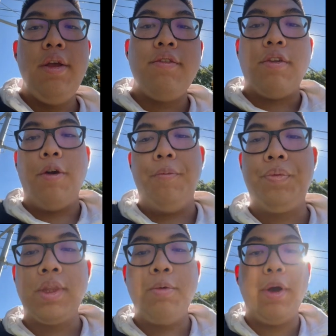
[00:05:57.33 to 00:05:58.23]
So
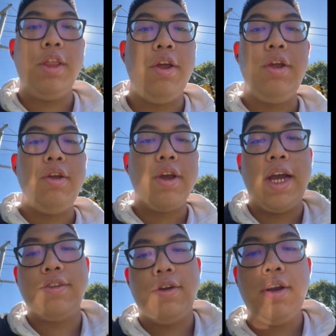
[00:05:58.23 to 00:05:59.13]
whether you
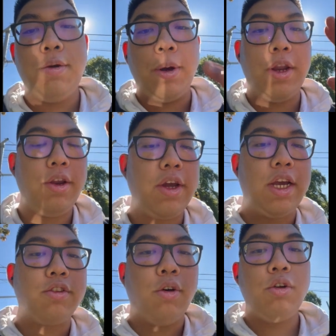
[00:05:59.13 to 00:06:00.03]
guys
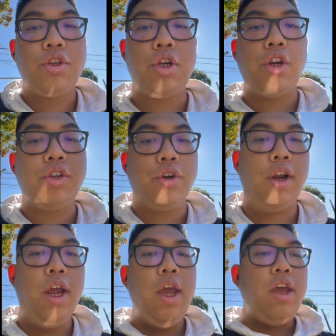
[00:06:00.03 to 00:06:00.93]
go to church or
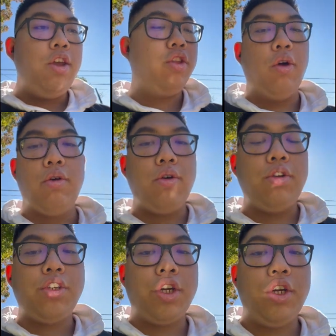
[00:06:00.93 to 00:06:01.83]
you don't go
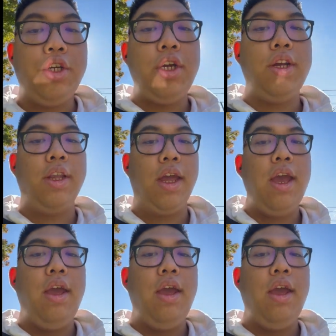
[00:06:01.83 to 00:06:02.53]
to church, like